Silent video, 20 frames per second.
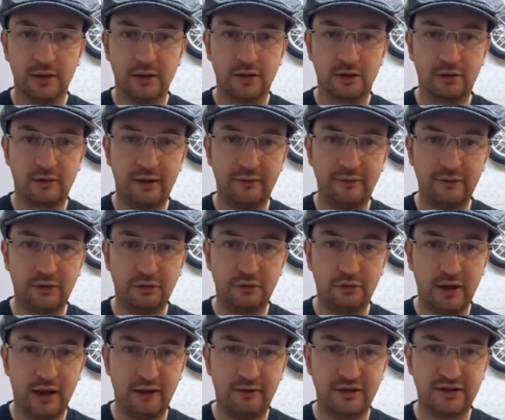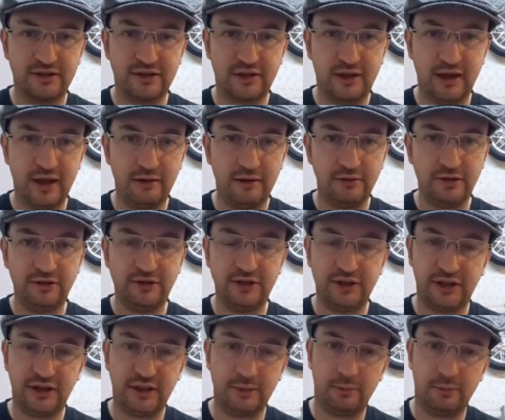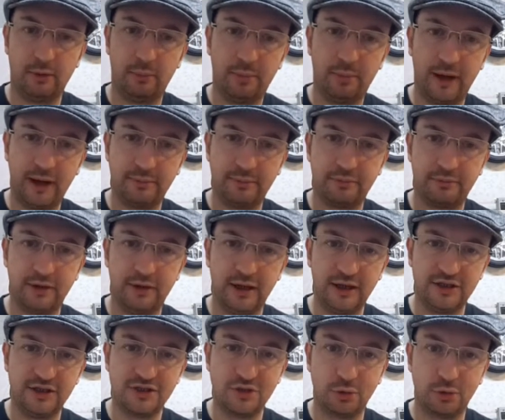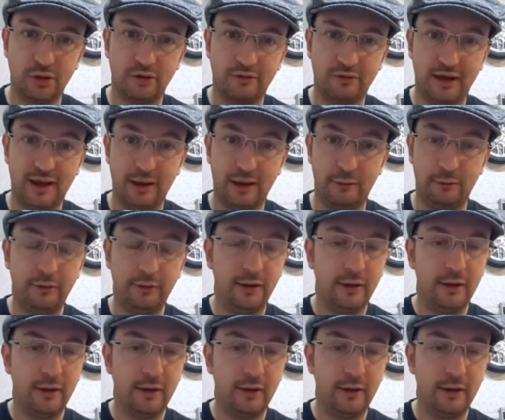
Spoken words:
graphical character there, and you're thinking, well, paper and ink's all you're allowed.